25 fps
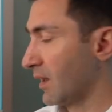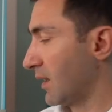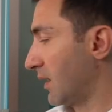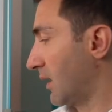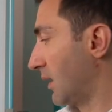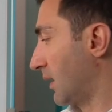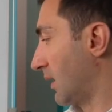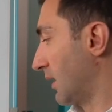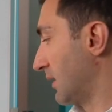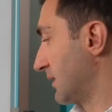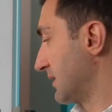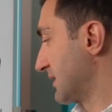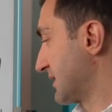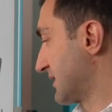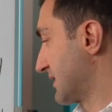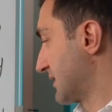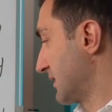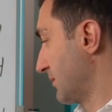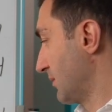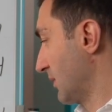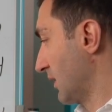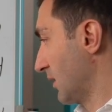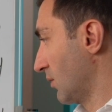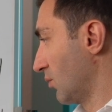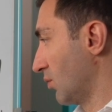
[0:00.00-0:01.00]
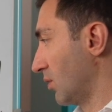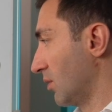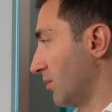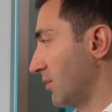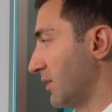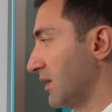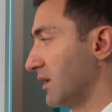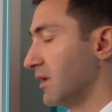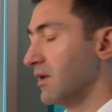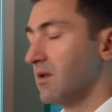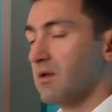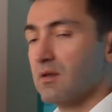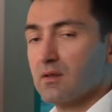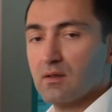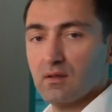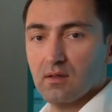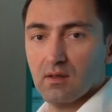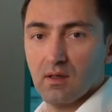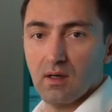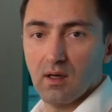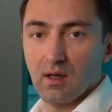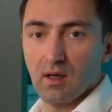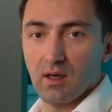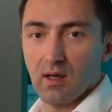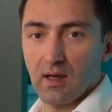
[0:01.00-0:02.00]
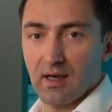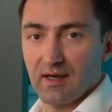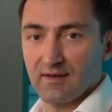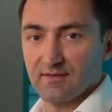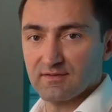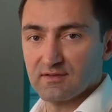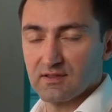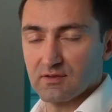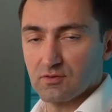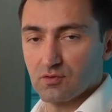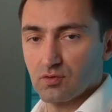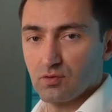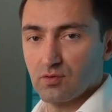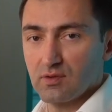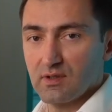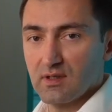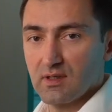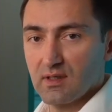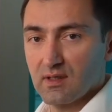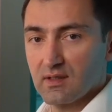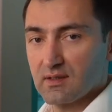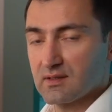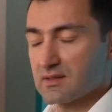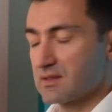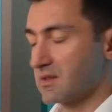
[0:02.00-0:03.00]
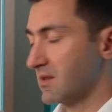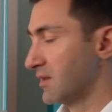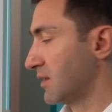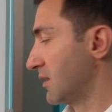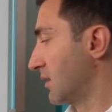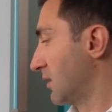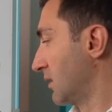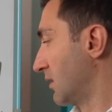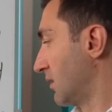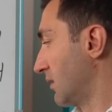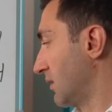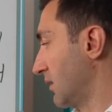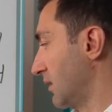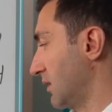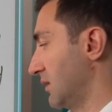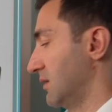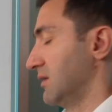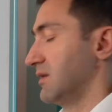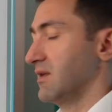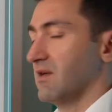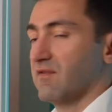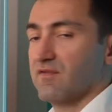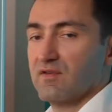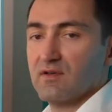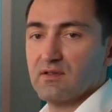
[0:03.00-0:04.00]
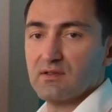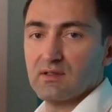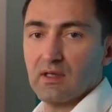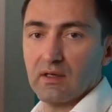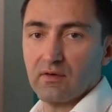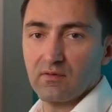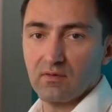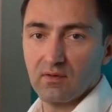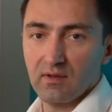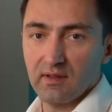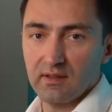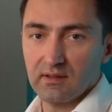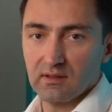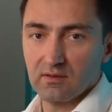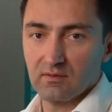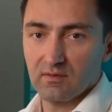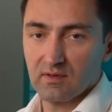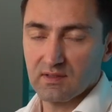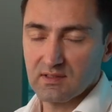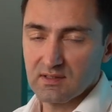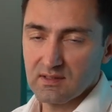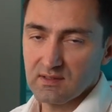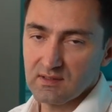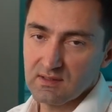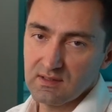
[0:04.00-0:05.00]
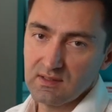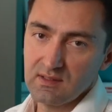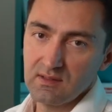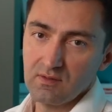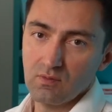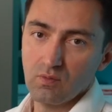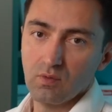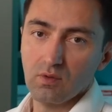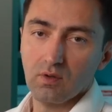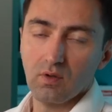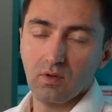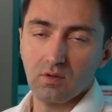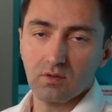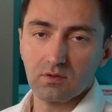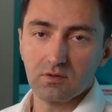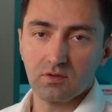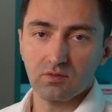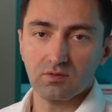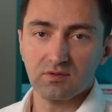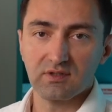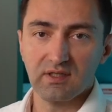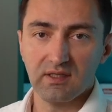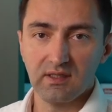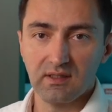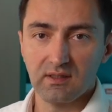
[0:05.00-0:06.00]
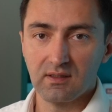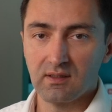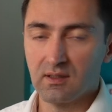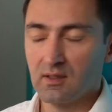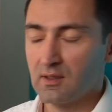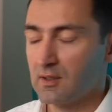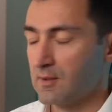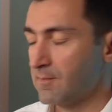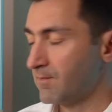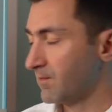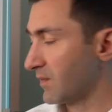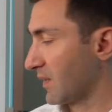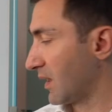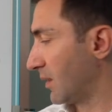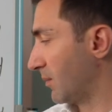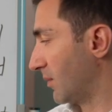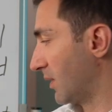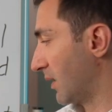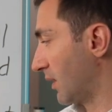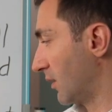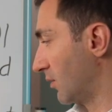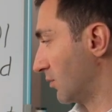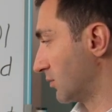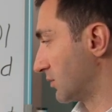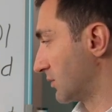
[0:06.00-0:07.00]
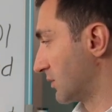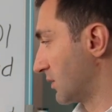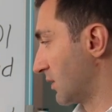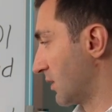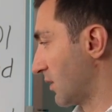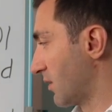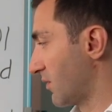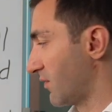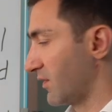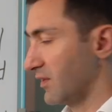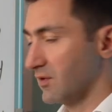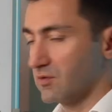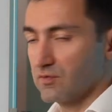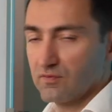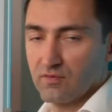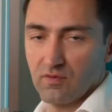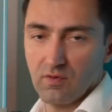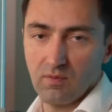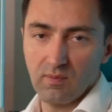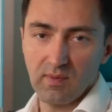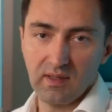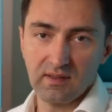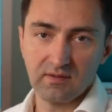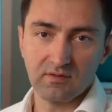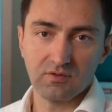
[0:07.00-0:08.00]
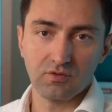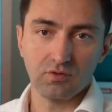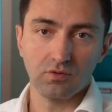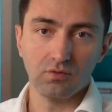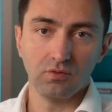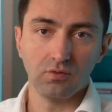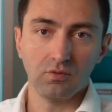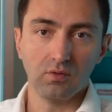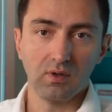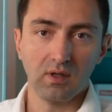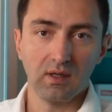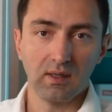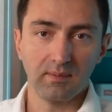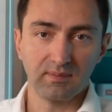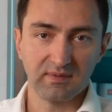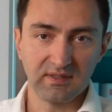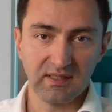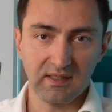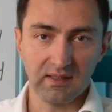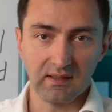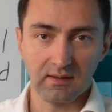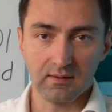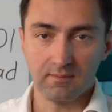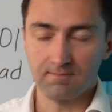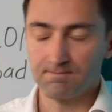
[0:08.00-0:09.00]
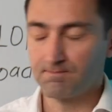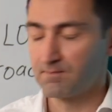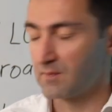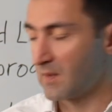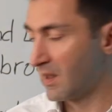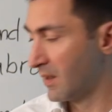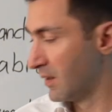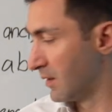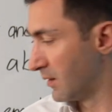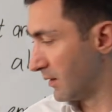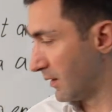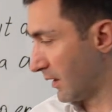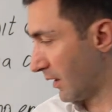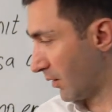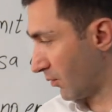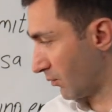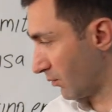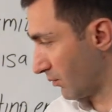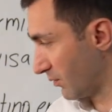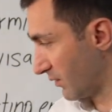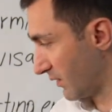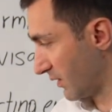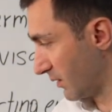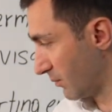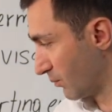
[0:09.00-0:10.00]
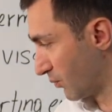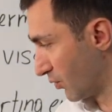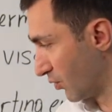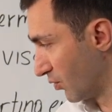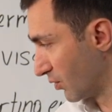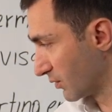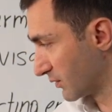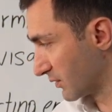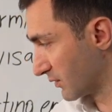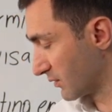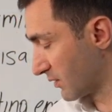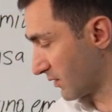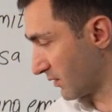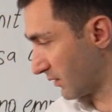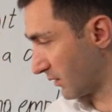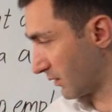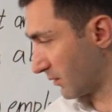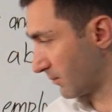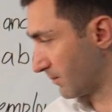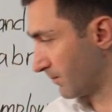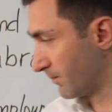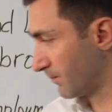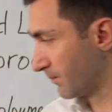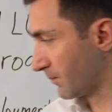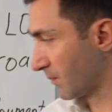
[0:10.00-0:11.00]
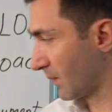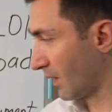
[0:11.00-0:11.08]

Uh, similar will be uh, after two years. The indefinite unrelated residency will also take about three to four months to obtain. Now, the important thing,